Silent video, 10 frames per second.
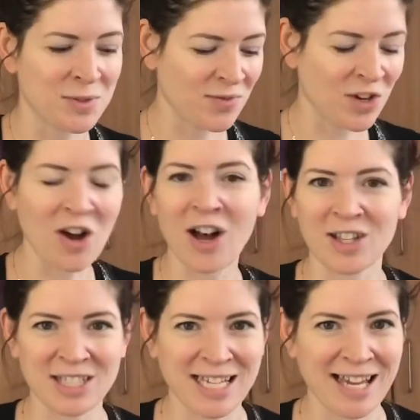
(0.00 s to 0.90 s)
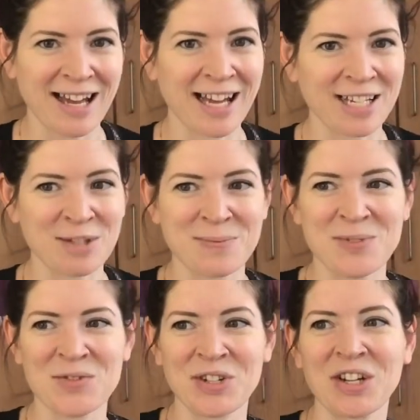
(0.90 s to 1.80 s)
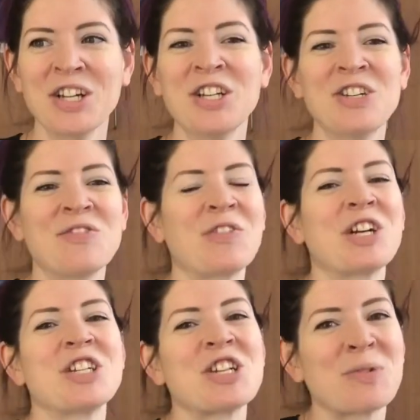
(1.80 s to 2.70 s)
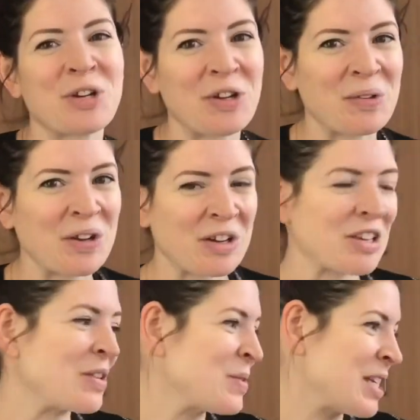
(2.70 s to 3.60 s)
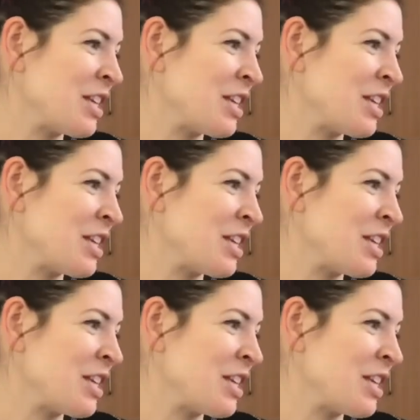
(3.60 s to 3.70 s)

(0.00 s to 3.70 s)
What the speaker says: for holiday items, for furniture we're no longer using.